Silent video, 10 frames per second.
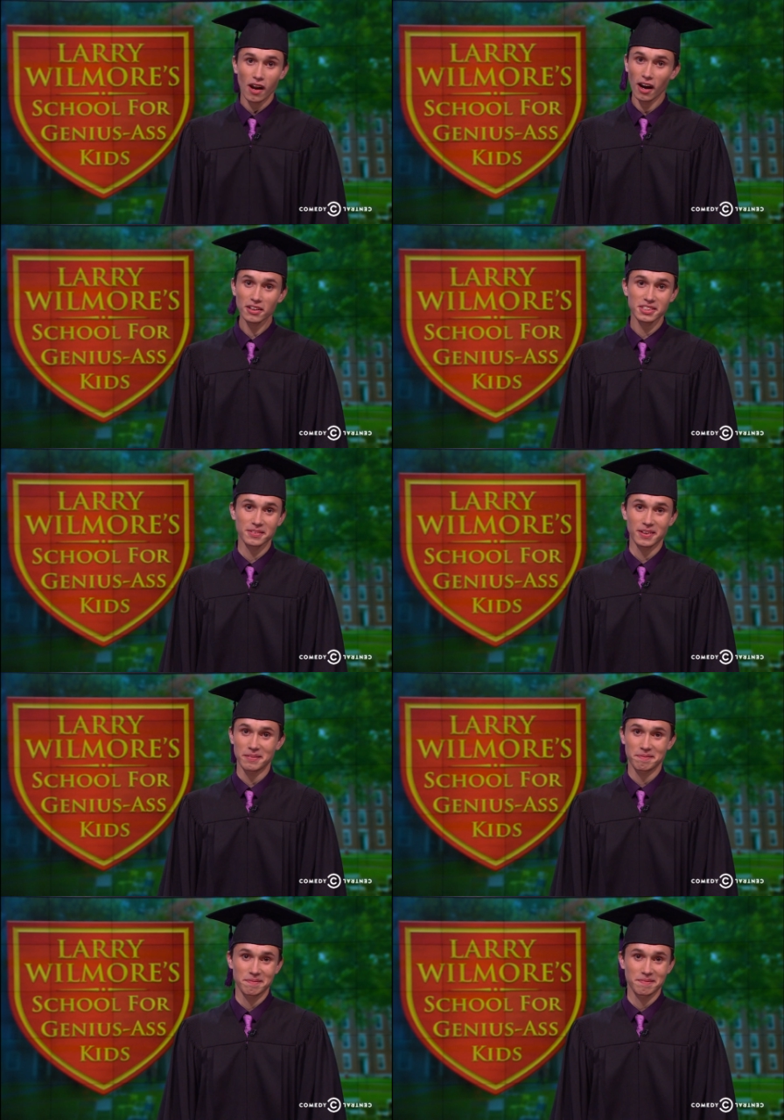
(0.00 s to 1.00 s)
Hug
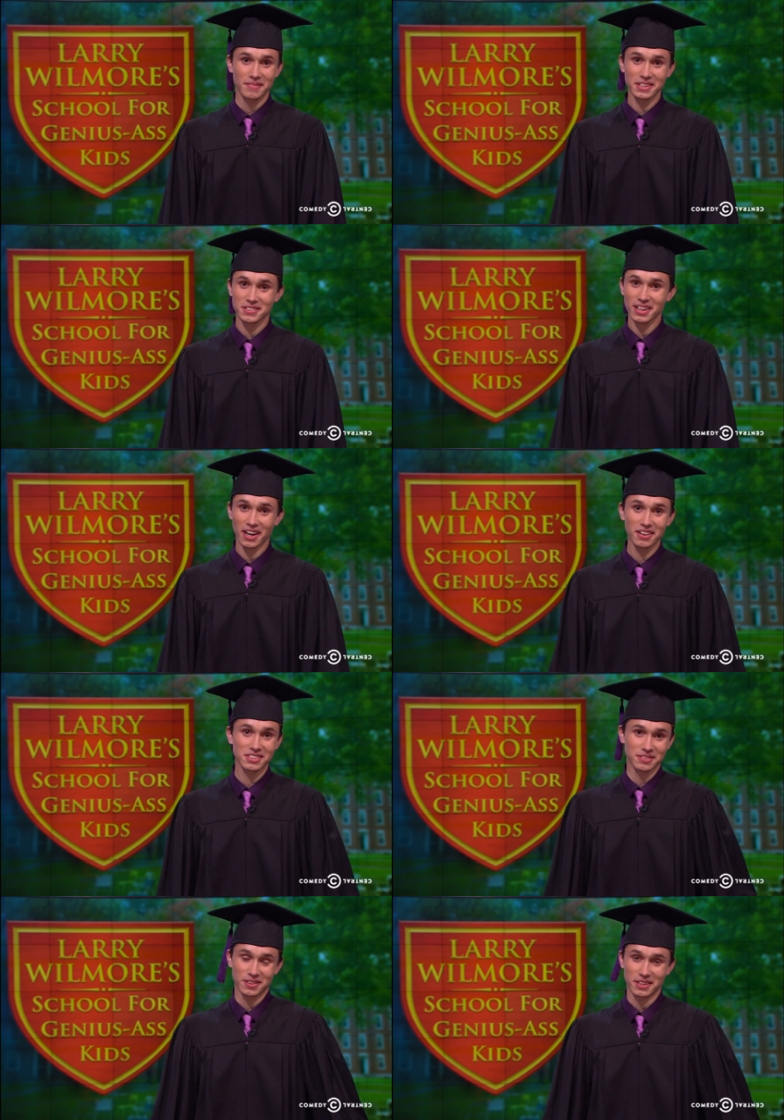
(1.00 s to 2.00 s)
someone. That's right, hug
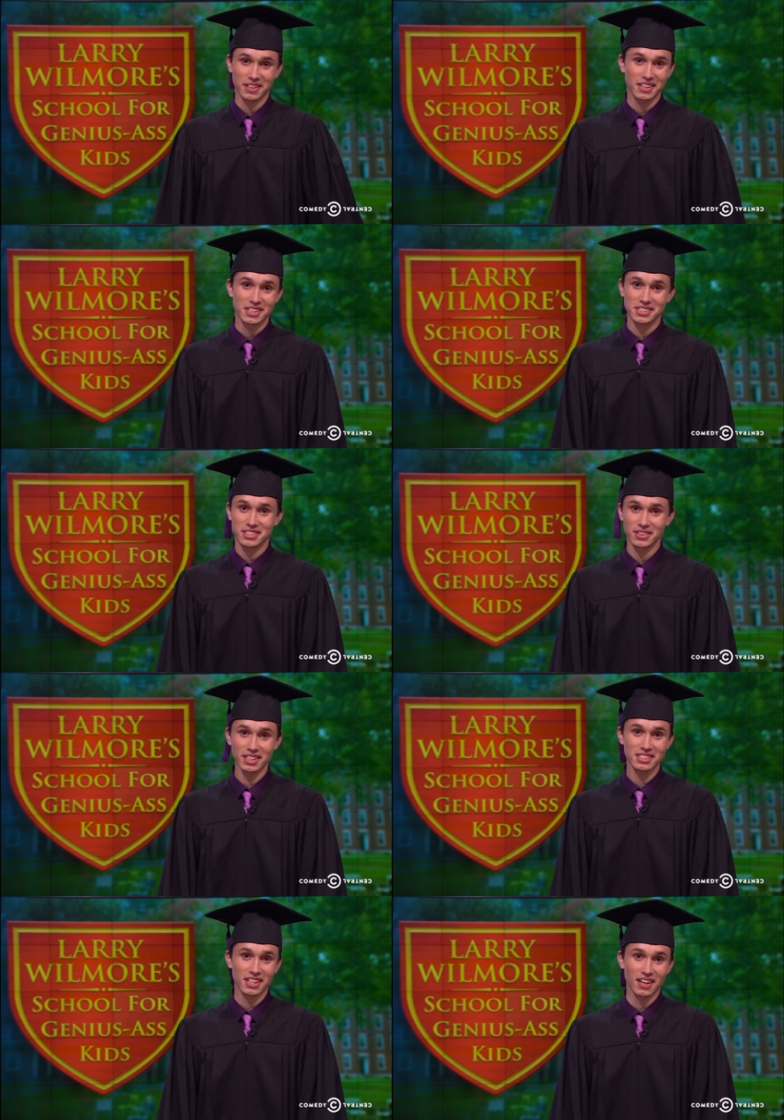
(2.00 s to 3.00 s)
someone.
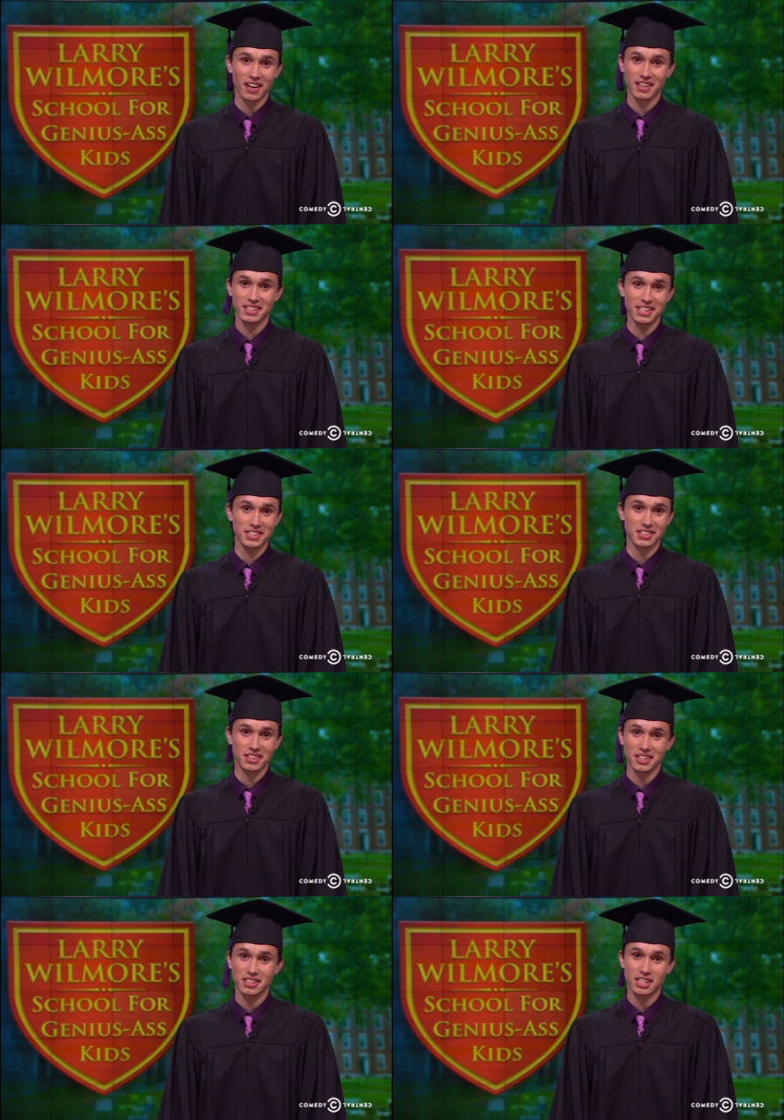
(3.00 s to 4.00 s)
Students, hug a
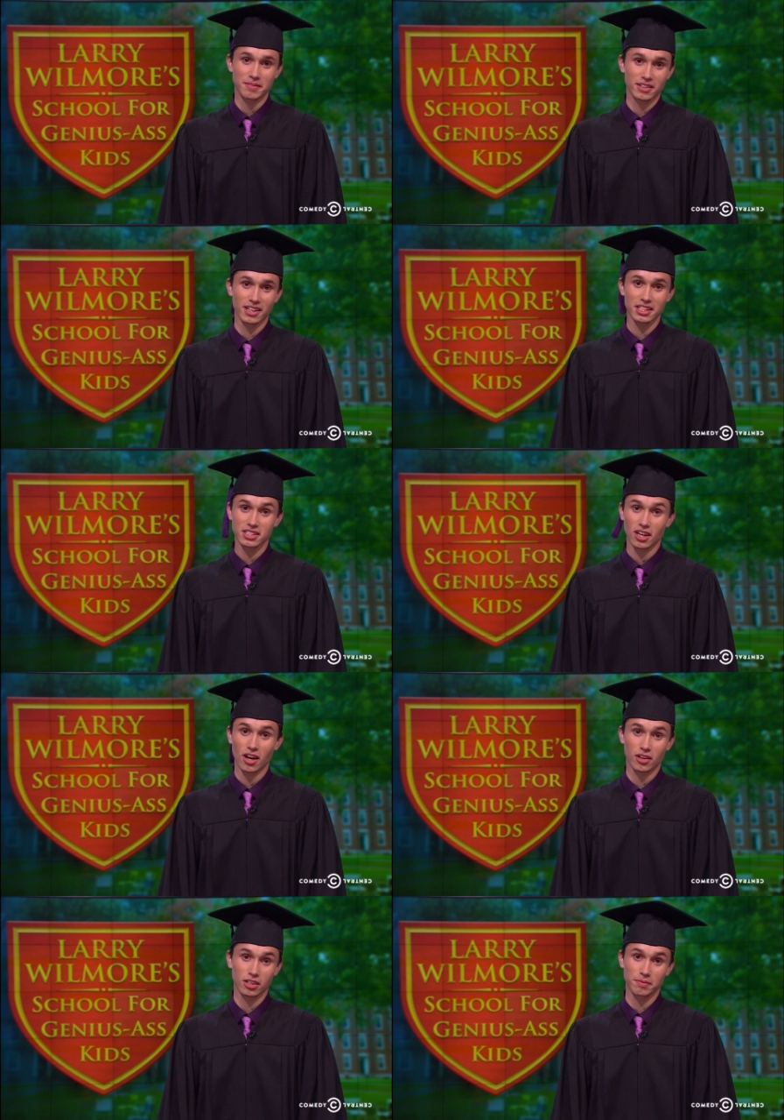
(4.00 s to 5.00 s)
teacher. Democrats,
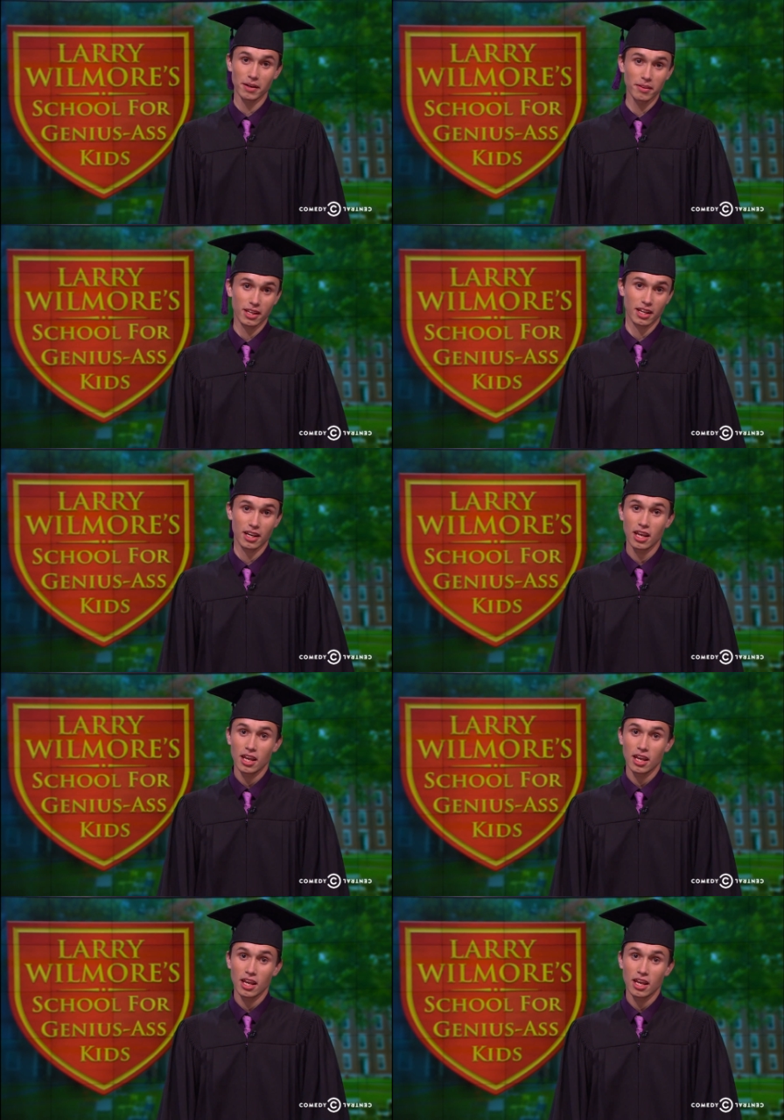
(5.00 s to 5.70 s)
hug a Republican.